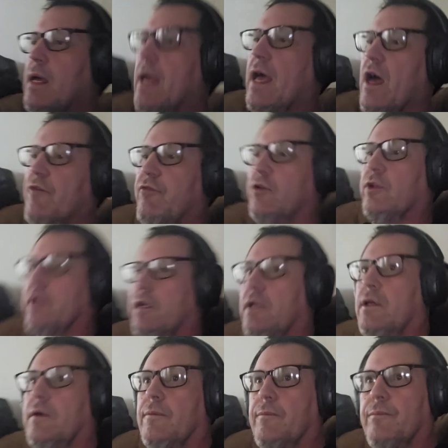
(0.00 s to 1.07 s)

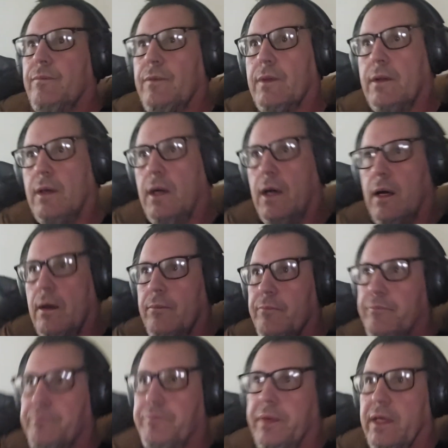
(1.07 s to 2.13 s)
heavily
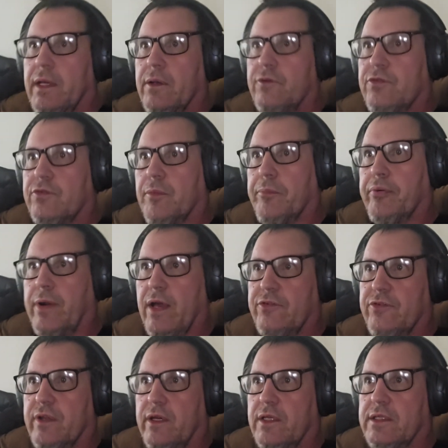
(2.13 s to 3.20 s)
being
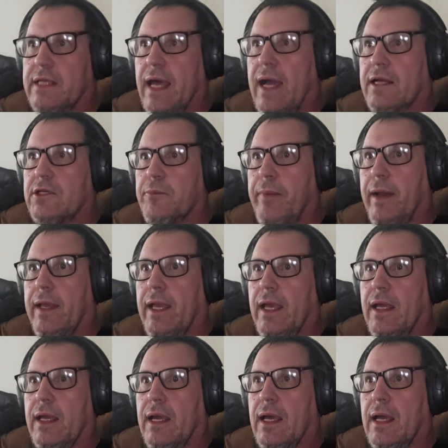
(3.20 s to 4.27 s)
suppressed and attacked by
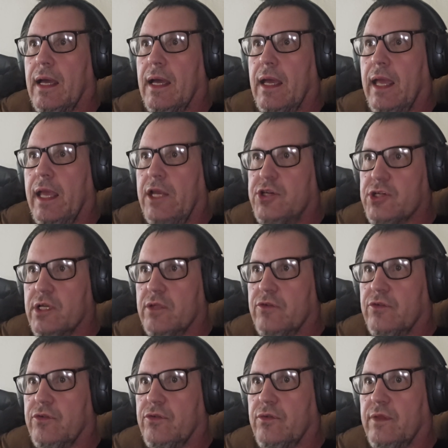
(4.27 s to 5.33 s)

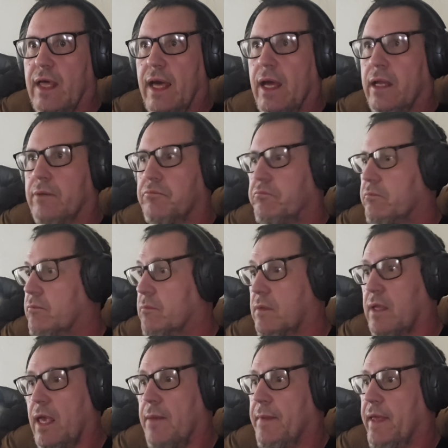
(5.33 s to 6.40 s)
agents that
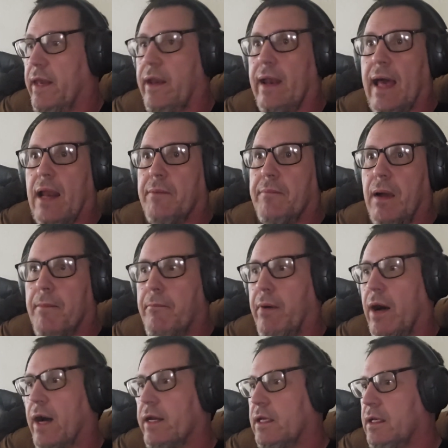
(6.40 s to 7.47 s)
came in and out of my
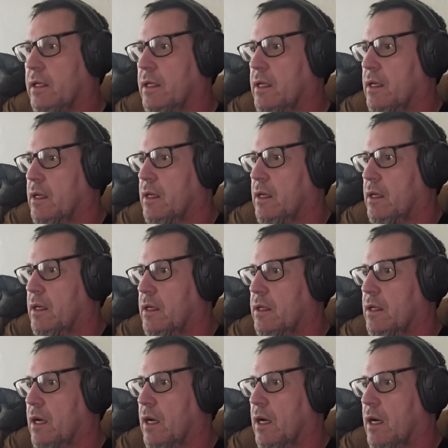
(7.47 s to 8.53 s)
body.
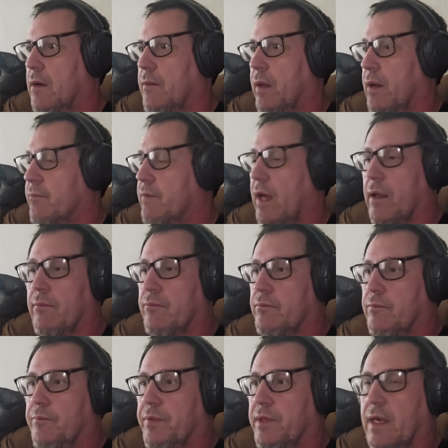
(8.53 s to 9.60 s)
And I'm not
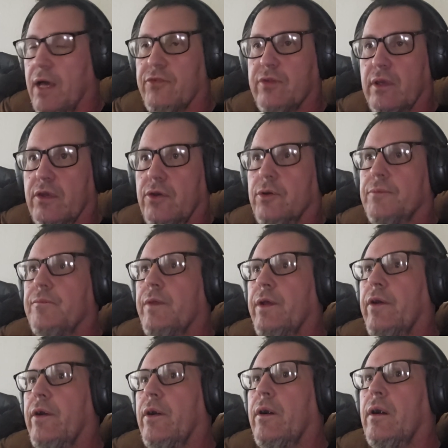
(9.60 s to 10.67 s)
BSing you
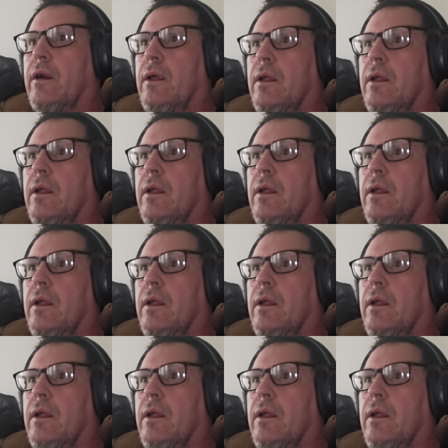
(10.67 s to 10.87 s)
here.